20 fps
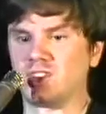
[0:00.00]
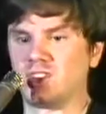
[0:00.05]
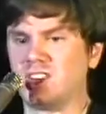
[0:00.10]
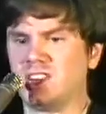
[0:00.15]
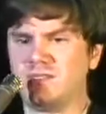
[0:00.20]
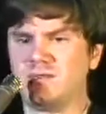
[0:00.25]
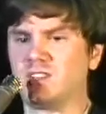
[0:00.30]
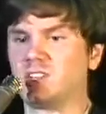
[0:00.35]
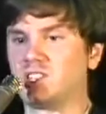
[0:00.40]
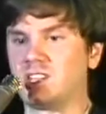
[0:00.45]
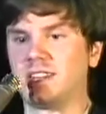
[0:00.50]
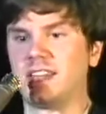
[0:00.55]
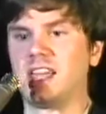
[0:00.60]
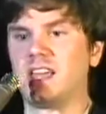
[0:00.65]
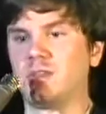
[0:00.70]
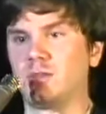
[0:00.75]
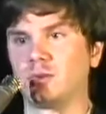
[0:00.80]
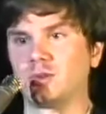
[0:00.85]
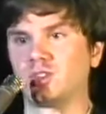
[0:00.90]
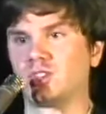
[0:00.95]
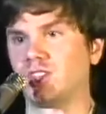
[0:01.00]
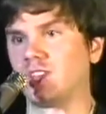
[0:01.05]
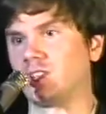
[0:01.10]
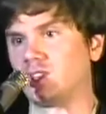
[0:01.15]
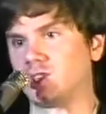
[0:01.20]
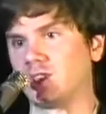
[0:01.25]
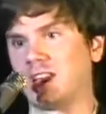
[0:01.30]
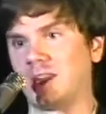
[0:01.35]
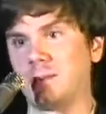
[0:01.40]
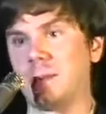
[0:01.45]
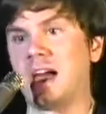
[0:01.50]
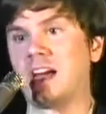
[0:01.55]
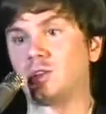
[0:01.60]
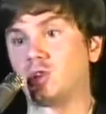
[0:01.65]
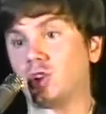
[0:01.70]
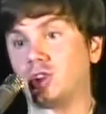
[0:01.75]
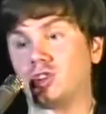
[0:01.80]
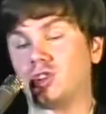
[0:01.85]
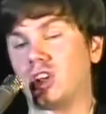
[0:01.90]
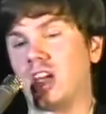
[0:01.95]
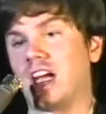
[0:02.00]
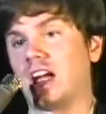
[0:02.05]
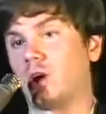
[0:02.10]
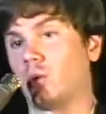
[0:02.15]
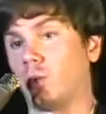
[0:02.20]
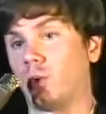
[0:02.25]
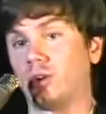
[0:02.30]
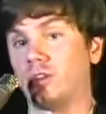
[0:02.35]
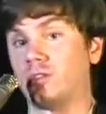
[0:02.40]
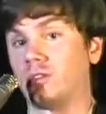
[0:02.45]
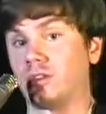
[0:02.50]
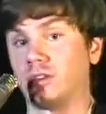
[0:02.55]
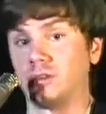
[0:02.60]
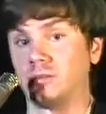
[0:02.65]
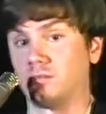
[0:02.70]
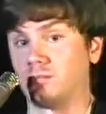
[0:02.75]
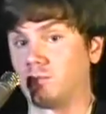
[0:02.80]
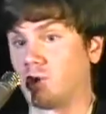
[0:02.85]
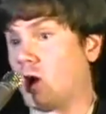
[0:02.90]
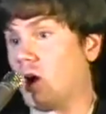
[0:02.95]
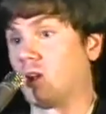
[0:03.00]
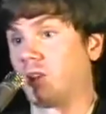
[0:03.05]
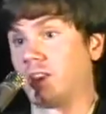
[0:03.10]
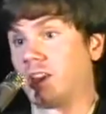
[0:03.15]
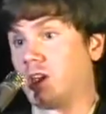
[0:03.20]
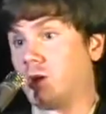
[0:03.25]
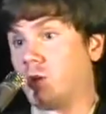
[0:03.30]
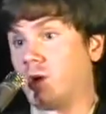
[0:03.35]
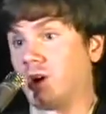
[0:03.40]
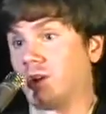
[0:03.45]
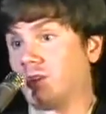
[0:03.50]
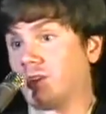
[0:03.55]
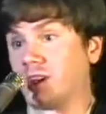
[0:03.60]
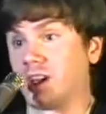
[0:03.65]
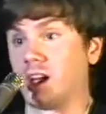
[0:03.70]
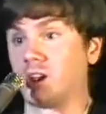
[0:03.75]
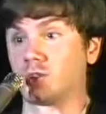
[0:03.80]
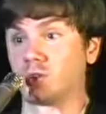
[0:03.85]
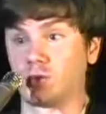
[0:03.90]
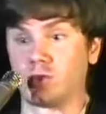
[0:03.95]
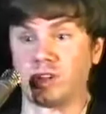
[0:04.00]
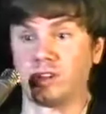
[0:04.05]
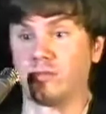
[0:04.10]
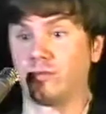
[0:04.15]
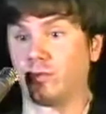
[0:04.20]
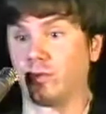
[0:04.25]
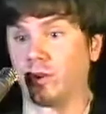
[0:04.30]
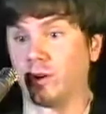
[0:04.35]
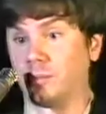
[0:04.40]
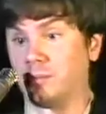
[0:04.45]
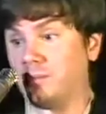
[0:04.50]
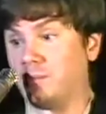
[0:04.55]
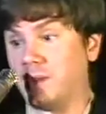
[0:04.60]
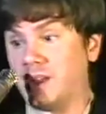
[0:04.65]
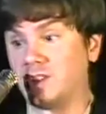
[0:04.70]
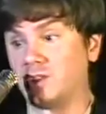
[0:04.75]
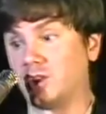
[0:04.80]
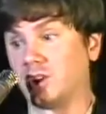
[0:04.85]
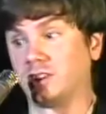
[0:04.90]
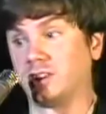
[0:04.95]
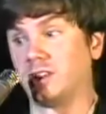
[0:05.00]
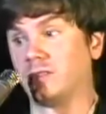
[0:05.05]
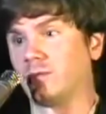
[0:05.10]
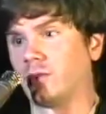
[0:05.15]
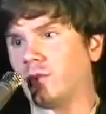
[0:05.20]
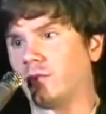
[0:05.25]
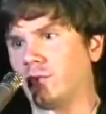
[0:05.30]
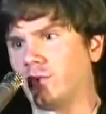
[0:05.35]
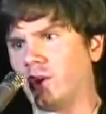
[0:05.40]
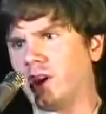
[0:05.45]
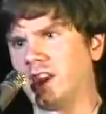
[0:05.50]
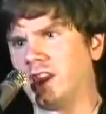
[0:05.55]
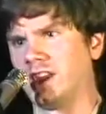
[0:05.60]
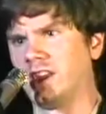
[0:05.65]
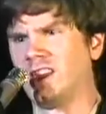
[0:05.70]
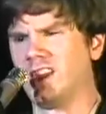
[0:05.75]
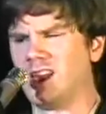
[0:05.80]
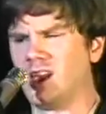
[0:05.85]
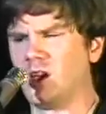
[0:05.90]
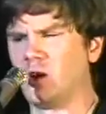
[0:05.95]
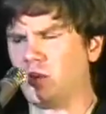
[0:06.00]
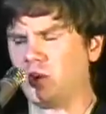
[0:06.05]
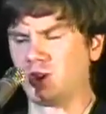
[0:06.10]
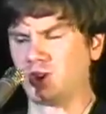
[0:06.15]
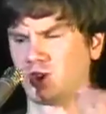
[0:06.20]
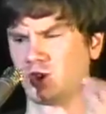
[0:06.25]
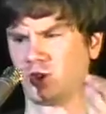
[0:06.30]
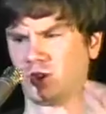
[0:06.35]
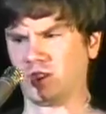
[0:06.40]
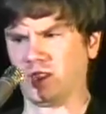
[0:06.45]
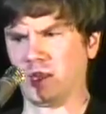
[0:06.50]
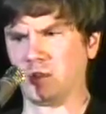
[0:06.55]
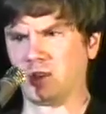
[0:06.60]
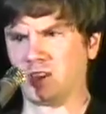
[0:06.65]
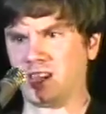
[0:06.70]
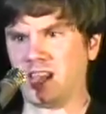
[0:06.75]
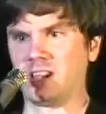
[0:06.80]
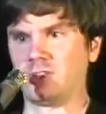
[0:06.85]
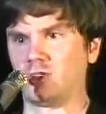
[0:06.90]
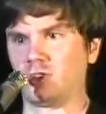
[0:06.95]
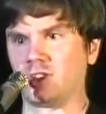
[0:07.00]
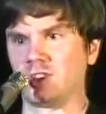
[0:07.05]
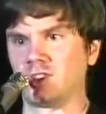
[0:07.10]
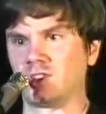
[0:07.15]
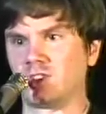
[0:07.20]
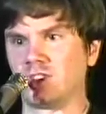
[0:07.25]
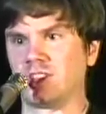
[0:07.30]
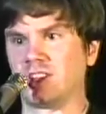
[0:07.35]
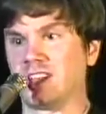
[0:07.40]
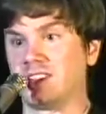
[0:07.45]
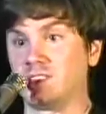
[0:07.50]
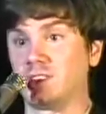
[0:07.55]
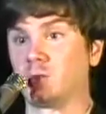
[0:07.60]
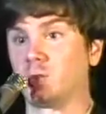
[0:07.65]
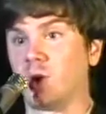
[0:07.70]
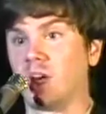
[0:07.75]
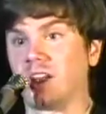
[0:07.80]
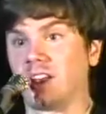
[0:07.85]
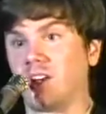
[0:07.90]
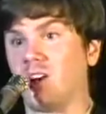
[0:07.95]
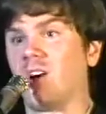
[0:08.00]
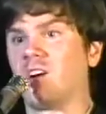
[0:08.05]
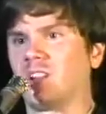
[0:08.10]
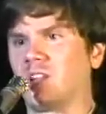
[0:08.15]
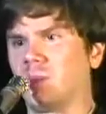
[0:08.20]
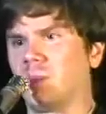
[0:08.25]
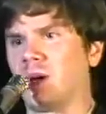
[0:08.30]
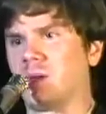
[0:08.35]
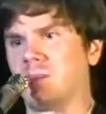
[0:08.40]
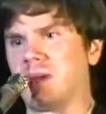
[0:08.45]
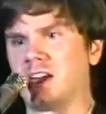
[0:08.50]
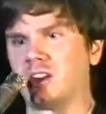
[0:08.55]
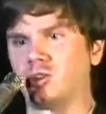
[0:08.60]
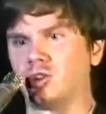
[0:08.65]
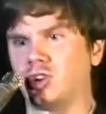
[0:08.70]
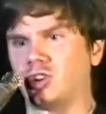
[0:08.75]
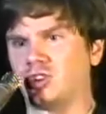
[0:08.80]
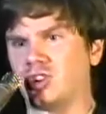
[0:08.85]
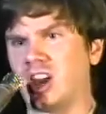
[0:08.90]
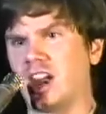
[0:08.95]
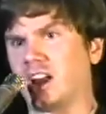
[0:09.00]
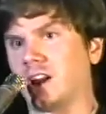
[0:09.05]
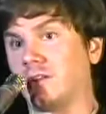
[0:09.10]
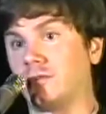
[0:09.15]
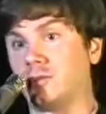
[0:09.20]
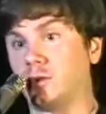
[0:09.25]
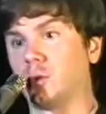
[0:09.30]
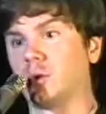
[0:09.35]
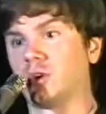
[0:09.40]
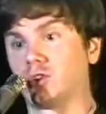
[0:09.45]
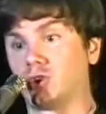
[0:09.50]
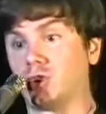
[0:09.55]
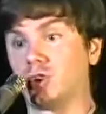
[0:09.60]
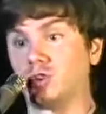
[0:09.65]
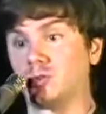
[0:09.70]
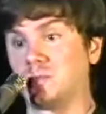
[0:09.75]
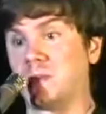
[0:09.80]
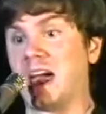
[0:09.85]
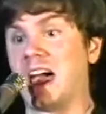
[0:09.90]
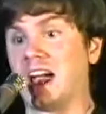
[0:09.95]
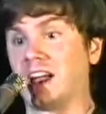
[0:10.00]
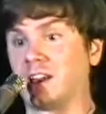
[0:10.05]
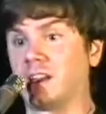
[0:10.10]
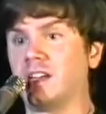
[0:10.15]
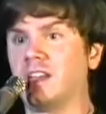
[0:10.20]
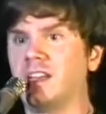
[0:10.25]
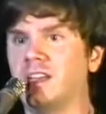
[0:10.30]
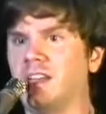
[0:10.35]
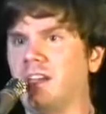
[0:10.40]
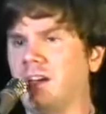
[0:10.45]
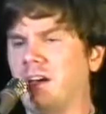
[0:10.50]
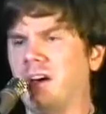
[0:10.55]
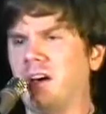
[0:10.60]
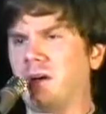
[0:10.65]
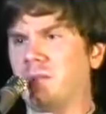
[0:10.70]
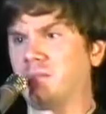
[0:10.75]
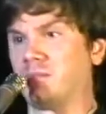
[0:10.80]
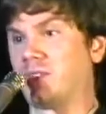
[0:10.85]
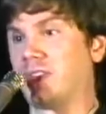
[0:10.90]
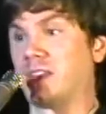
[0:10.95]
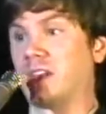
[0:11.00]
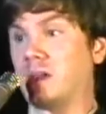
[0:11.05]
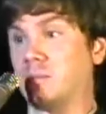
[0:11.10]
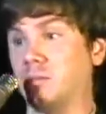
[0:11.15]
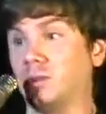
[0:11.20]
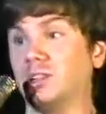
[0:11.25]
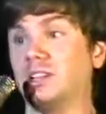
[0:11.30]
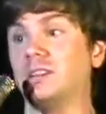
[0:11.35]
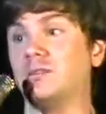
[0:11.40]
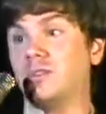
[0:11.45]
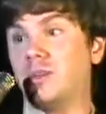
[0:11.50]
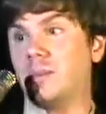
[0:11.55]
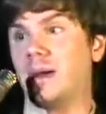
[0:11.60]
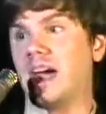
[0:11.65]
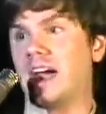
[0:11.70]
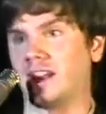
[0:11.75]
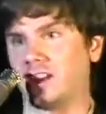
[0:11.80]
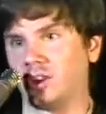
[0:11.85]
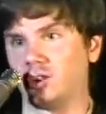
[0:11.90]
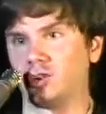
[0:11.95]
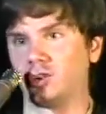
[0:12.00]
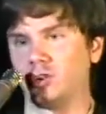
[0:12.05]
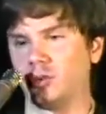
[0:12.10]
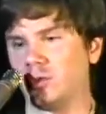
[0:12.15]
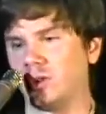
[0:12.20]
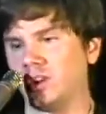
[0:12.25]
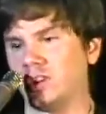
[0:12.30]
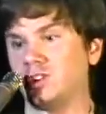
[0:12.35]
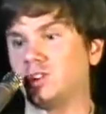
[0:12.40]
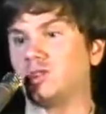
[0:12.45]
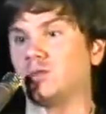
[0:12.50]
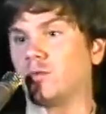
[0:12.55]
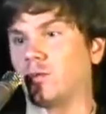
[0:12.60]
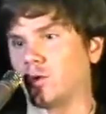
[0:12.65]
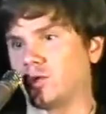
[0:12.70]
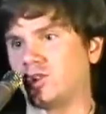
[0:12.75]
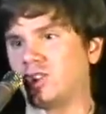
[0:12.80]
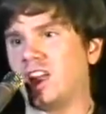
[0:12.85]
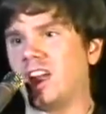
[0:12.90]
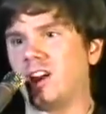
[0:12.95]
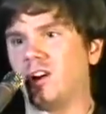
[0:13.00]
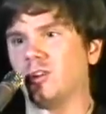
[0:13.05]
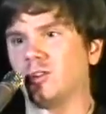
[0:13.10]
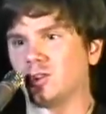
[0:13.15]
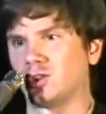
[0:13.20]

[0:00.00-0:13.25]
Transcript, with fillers: And even today, there's things like Magic Jack where you can call anywhere in the country for basically for free with certain limitations. And I did write a column on Magic Jack a few issues back, um, and I believe the back issue is for sale.